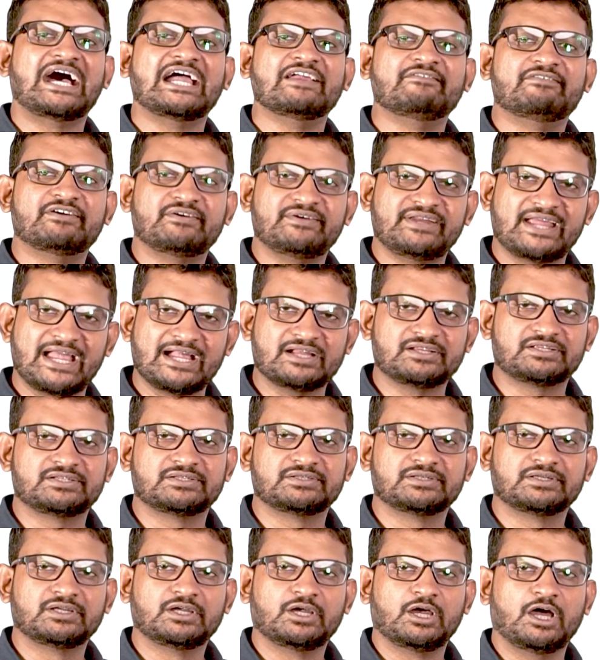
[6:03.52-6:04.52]
Ivory Act
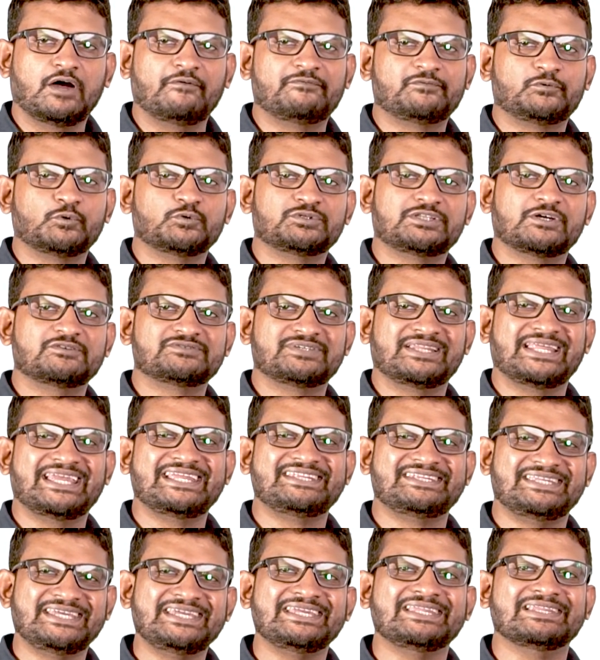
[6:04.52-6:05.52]
of
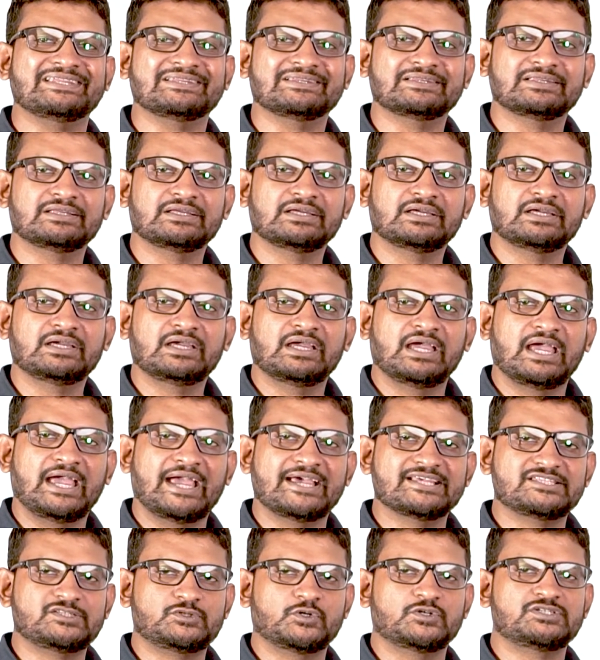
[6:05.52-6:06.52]
2018
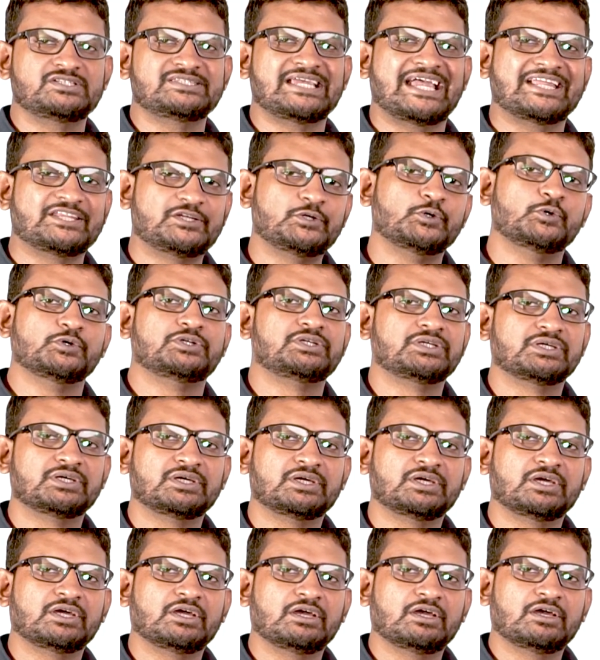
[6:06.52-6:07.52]
as your statute.
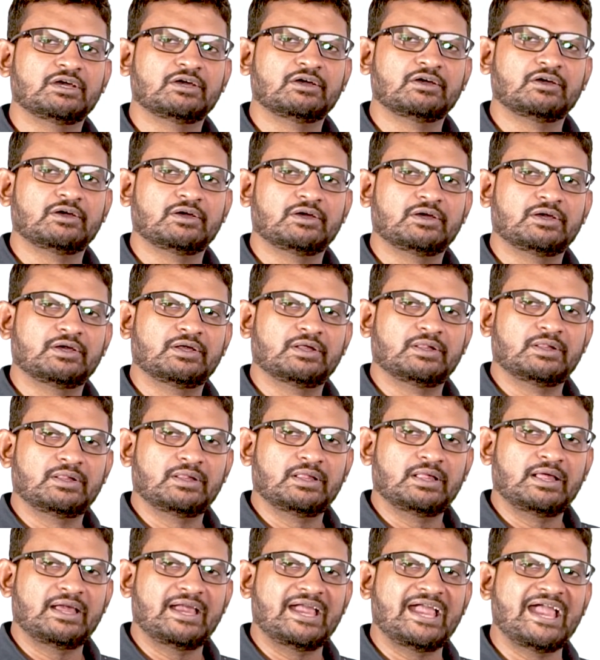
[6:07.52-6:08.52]

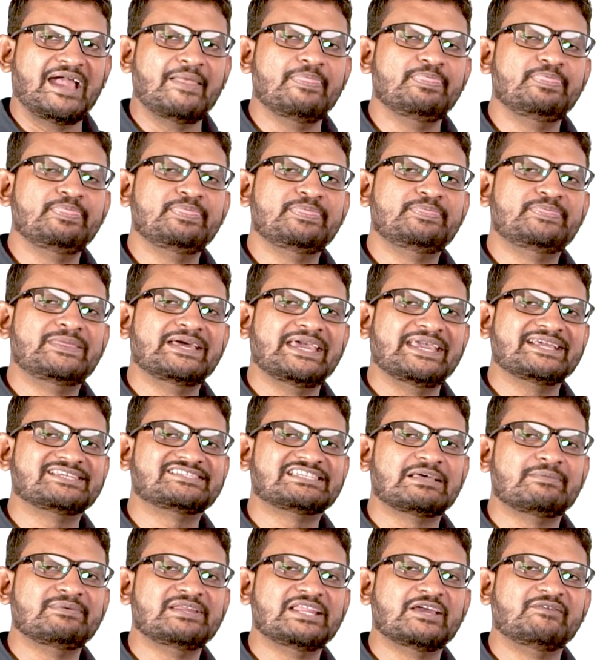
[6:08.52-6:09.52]
And the
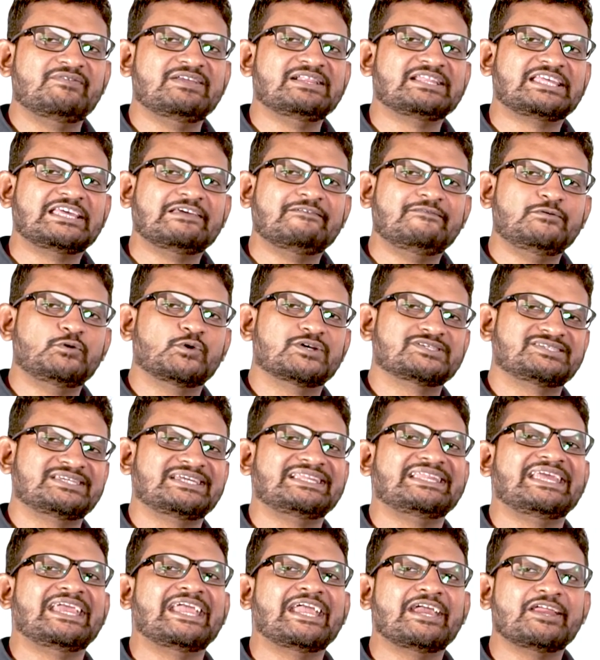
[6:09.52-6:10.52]
examiner will give you a
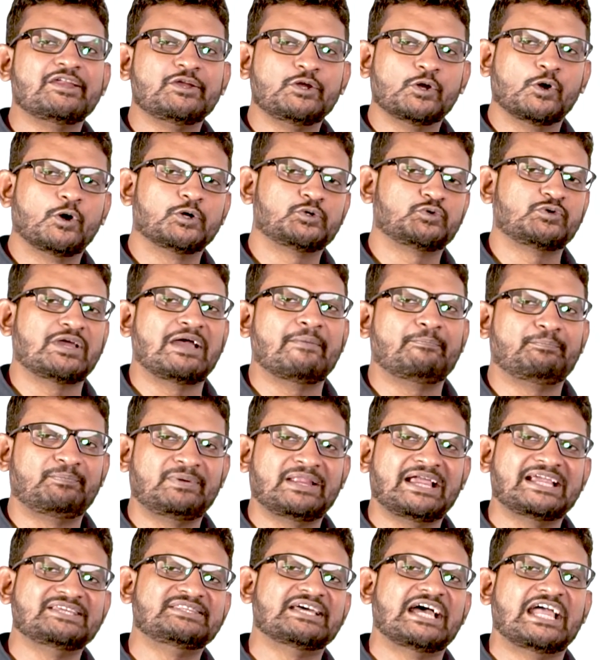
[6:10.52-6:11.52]
scenario to
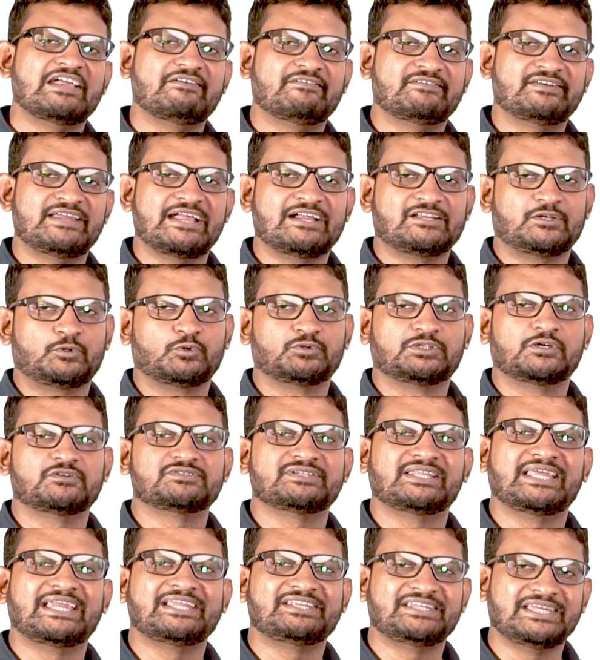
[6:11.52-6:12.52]
apply the Ivory Act
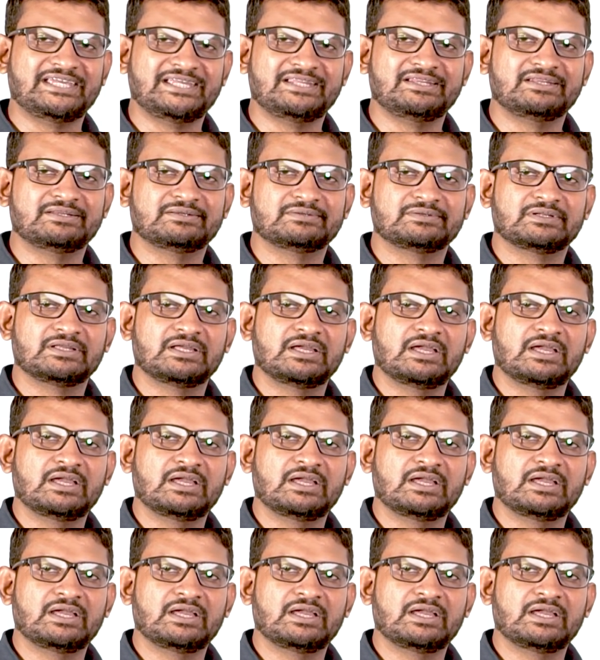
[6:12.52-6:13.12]
2018.